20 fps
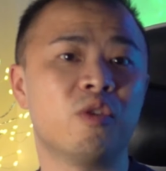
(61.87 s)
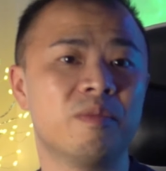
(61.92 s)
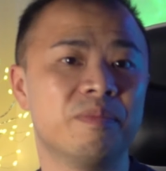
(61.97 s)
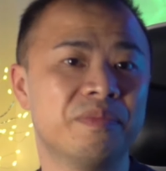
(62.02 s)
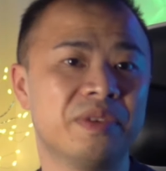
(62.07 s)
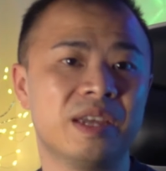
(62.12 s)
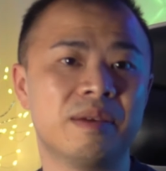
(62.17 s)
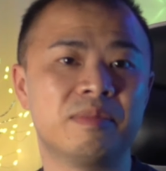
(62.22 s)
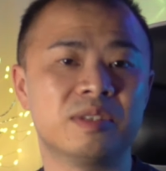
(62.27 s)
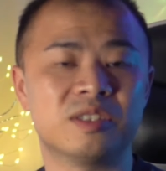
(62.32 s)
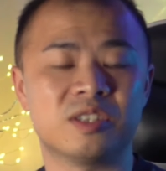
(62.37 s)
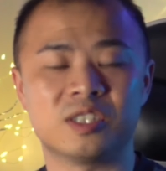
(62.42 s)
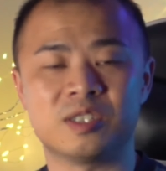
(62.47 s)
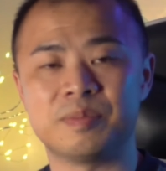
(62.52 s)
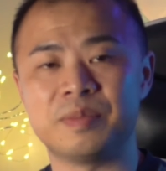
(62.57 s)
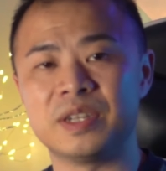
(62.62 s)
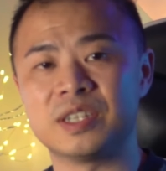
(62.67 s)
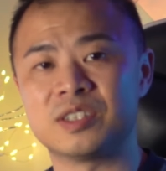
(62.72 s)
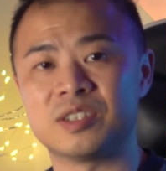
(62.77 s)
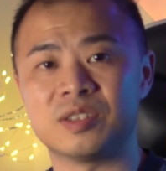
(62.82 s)
won't be able to
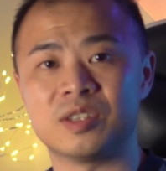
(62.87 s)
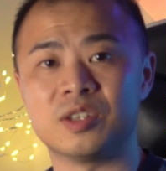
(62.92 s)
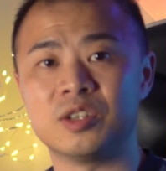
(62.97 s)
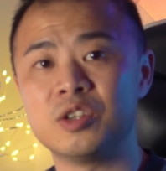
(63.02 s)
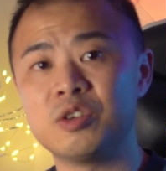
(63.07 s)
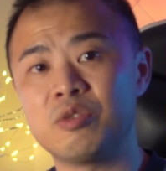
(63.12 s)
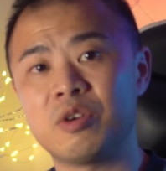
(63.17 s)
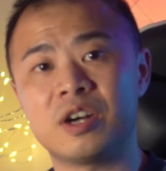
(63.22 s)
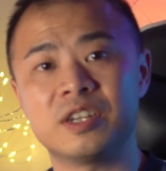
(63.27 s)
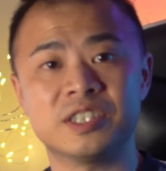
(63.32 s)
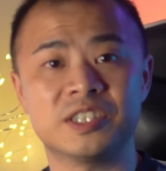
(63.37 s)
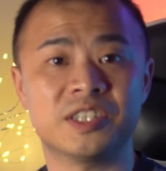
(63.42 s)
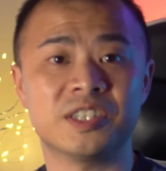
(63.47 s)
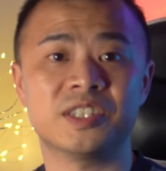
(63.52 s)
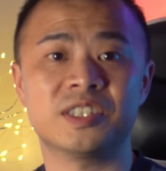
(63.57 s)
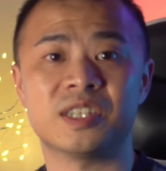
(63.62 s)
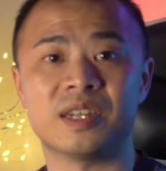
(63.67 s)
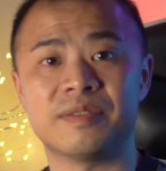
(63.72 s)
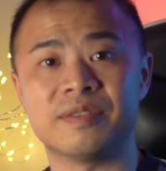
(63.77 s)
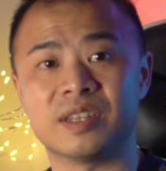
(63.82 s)
speak to the
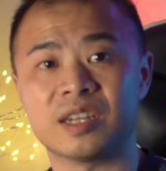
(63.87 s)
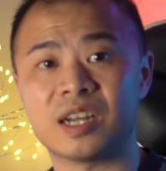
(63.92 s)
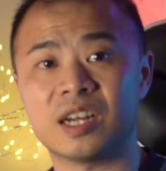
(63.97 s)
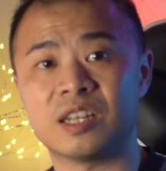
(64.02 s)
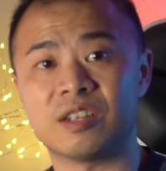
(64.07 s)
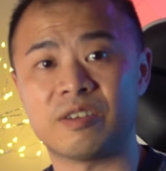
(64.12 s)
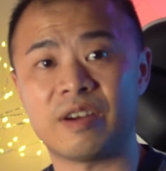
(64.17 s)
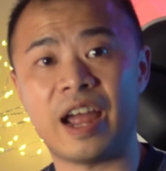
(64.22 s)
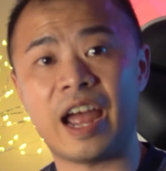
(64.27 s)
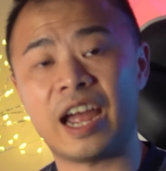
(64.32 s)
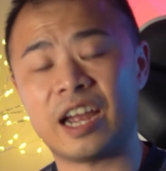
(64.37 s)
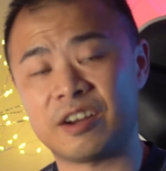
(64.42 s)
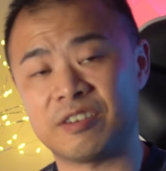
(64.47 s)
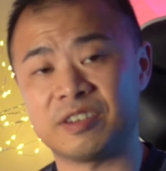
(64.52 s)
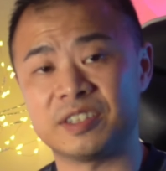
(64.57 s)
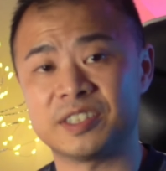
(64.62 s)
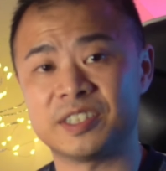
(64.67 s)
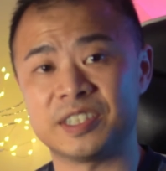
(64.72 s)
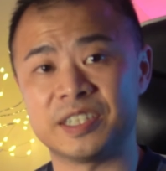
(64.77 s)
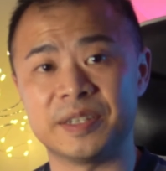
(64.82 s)
nuances of the color
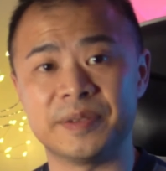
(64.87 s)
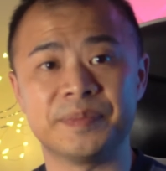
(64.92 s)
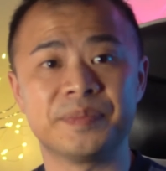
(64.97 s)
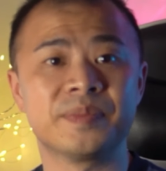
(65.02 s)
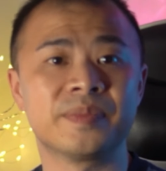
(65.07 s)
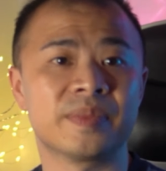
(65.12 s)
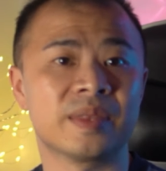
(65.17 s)
accuracy.